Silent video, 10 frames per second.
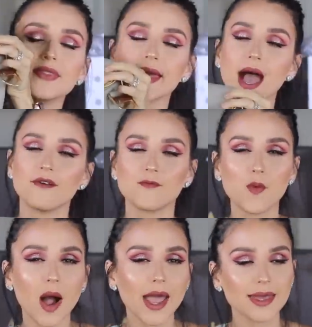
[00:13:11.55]
They
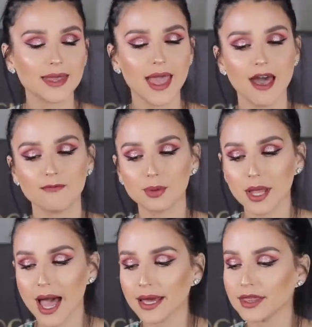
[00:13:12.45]
have white. They have
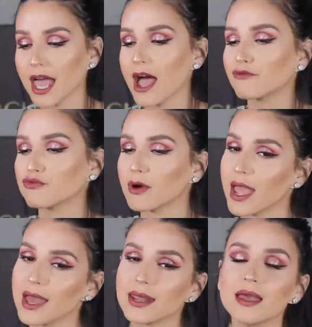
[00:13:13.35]
black. They have
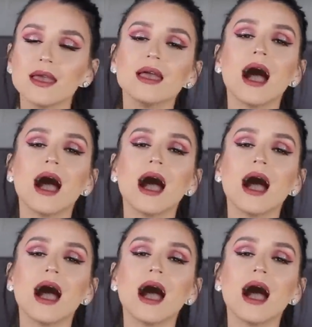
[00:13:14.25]
red.